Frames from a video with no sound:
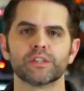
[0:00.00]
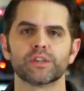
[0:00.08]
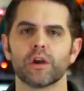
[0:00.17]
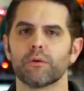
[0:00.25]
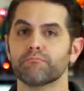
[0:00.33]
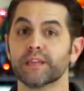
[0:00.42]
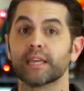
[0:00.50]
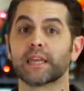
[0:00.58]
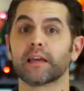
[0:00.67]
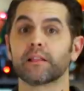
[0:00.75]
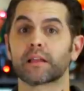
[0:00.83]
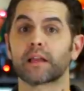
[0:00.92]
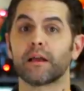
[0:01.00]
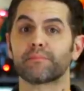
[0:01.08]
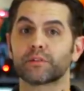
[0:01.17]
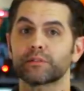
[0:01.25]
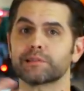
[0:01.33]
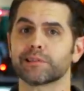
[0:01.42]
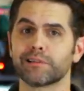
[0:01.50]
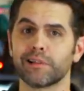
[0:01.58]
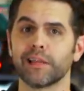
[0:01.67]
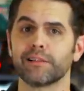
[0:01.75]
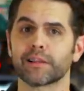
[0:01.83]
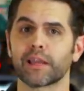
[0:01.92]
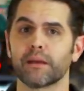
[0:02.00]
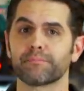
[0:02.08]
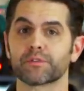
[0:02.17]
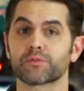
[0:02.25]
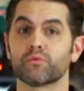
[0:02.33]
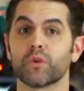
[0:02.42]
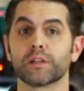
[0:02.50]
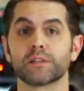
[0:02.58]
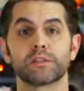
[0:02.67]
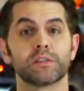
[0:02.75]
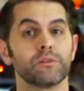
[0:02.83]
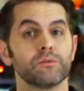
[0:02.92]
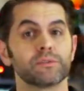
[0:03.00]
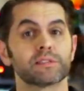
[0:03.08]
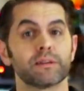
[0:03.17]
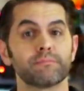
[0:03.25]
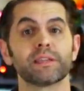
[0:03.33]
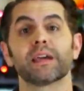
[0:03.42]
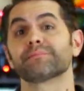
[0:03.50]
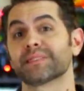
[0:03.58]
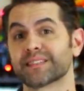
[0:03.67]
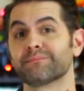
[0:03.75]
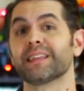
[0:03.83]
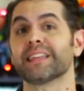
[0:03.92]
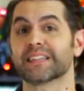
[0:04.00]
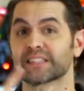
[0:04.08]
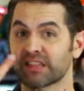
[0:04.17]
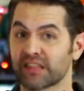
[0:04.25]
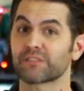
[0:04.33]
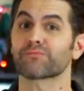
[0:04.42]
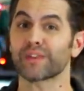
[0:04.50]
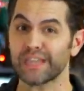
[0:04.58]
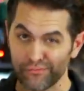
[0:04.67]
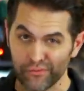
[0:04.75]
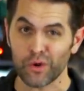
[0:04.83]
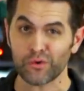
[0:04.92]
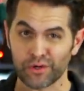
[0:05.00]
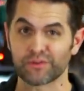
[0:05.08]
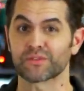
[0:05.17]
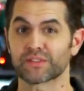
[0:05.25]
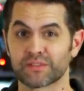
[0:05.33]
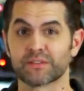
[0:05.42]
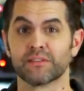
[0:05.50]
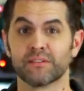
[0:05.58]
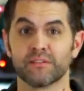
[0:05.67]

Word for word: Joe. Big helicopters, little helicopters, one, two, sometimes as many as three rotors.